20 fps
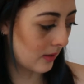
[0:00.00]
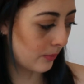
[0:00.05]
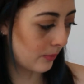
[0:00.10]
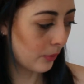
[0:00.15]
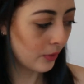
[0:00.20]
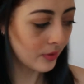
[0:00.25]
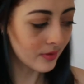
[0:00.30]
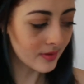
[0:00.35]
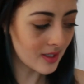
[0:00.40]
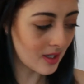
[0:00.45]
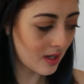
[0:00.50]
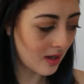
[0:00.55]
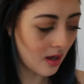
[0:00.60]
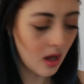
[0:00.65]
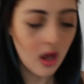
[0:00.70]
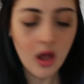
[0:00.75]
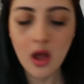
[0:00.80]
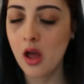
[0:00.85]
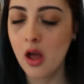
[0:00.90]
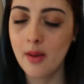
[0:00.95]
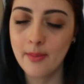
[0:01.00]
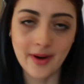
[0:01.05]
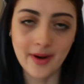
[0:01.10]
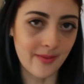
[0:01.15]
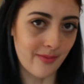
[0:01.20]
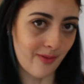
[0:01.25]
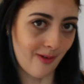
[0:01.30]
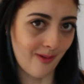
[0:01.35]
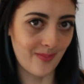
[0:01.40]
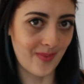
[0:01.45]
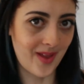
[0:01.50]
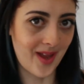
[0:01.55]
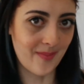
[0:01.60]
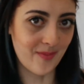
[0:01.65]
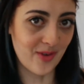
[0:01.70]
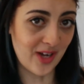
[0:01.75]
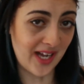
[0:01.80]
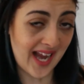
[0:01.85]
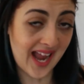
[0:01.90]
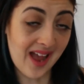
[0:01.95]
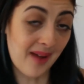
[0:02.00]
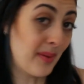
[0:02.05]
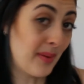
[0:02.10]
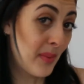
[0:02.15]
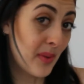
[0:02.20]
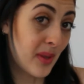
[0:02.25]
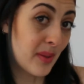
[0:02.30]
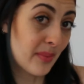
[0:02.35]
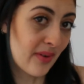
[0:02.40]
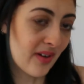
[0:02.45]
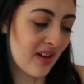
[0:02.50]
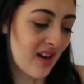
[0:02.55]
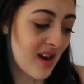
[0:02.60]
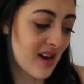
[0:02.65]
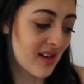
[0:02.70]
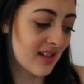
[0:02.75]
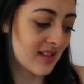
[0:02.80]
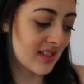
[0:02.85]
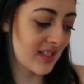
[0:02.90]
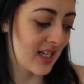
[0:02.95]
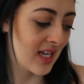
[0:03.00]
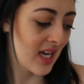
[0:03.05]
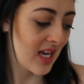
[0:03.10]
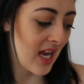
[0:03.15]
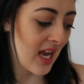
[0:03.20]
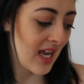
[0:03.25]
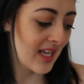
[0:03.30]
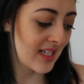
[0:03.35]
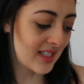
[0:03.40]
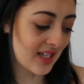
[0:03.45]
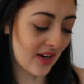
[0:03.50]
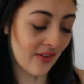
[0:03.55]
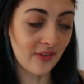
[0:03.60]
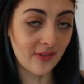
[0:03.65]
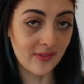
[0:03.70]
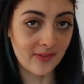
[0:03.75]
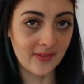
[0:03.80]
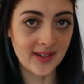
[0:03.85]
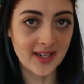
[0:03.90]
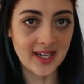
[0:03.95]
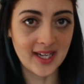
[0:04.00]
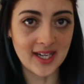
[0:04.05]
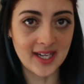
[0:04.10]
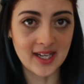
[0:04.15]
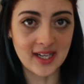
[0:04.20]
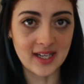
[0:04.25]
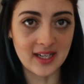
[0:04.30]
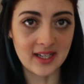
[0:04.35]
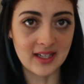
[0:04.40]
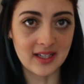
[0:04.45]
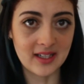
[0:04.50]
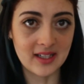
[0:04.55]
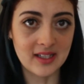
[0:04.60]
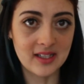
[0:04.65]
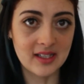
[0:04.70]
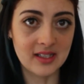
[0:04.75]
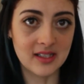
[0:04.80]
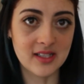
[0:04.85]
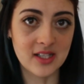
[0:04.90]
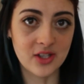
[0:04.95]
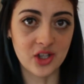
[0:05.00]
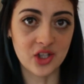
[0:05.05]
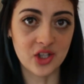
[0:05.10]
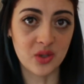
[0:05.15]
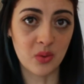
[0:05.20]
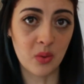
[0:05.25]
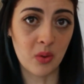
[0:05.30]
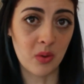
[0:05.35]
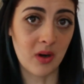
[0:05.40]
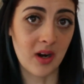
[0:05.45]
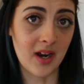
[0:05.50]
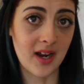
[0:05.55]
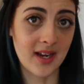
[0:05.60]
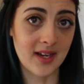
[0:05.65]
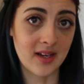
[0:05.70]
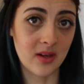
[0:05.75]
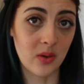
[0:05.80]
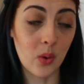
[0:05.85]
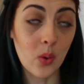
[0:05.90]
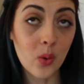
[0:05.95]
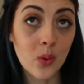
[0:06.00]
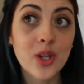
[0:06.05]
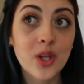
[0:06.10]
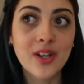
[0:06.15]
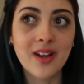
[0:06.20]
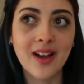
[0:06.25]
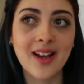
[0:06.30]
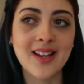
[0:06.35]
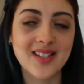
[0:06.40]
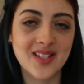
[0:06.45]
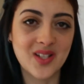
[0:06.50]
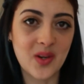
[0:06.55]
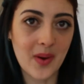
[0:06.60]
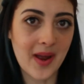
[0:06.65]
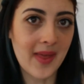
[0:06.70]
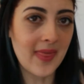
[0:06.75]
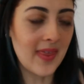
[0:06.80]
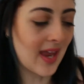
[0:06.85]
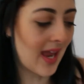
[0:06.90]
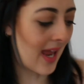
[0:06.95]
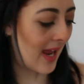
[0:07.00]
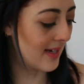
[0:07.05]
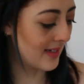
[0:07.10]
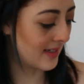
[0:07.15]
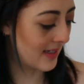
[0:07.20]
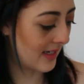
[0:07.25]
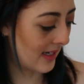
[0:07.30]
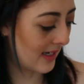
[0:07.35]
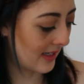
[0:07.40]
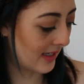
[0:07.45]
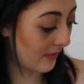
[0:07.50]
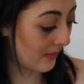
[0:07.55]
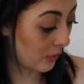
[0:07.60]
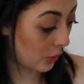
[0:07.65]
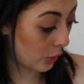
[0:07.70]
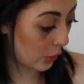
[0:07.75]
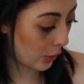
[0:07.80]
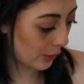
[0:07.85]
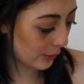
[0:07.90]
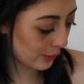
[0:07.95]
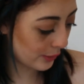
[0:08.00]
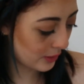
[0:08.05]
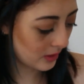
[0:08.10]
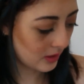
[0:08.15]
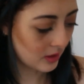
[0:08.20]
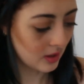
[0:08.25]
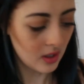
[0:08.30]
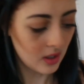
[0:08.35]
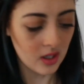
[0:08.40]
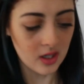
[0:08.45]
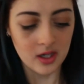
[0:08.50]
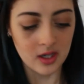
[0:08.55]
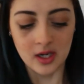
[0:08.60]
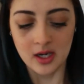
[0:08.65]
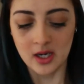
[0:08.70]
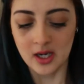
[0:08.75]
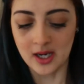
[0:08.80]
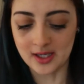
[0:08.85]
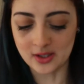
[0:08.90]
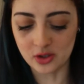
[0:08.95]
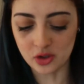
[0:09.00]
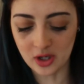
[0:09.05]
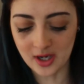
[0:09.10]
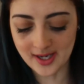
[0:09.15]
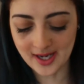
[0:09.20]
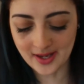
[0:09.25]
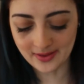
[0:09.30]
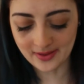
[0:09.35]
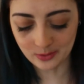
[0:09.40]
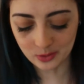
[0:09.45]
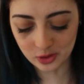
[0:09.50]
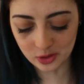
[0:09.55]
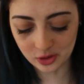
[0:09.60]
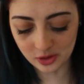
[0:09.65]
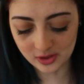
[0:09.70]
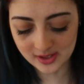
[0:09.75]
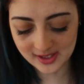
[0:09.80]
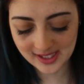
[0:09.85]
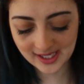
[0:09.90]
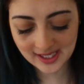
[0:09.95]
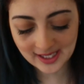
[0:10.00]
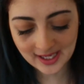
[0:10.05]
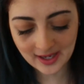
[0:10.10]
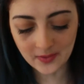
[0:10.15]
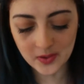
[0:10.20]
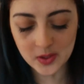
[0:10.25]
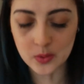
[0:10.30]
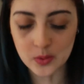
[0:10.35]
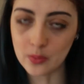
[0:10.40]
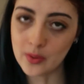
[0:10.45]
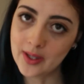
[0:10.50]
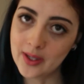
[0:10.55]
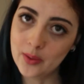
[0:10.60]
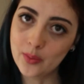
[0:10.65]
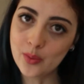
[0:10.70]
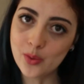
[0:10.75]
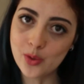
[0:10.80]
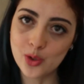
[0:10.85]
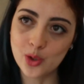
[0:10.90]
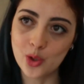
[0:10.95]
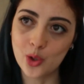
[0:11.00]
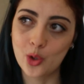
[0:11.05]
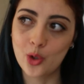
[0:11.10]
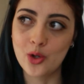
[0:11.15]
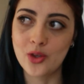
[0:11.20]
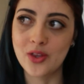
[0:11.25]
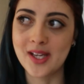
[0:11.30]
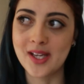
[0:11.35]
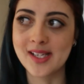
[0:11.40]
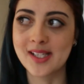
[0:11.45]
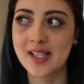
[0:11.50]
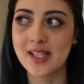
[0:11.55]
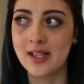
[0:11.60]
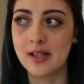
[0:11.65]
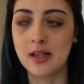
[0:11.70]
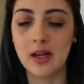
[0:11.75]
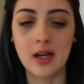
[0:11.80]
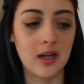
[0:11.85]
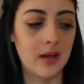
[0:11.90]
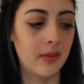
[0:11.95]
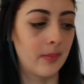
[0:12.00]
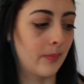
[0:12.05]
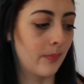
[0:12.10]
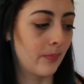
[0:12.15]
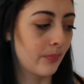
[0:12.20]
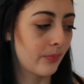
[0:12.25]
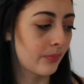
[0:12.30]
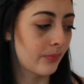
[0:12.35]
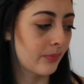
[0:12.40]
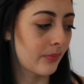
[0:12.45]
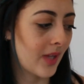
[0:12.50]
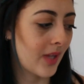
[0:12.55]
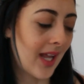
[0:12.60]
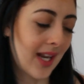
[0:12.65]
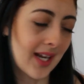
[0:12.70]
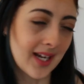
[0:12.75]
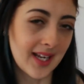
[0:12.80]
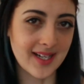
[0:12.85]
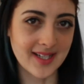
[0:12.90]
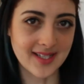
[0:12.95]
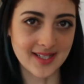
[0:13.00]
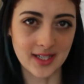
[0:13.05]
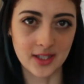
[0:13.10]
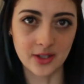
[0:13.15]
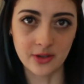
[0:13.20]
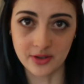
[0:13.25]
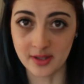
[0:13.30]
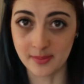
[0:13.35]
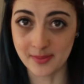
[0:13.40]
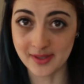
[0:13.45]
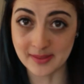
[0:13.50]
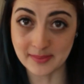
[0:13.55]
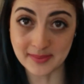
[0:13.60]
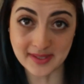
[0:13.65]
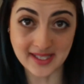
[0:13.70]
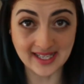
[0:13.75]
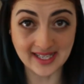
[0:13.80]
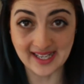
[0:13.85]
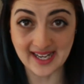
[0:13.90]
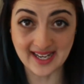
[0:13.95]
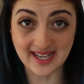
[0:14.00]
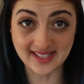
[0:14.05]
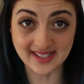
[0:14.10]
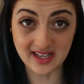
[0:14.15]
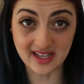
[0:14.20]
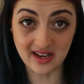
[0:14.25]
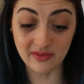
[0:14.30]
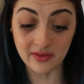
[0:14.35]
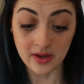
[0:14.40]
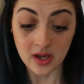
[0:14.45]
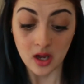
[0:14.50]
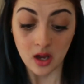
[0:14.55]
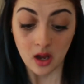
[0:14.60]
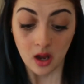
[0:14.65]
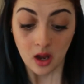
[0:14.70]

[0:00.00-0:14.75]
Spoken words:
the bronzer. Apart from that, I'm really happy with the products. Definitely suggest all you guys go out there and give it a go and try it out. They also do skincare as well, so they said at a later stage I'll send me some skincare stuff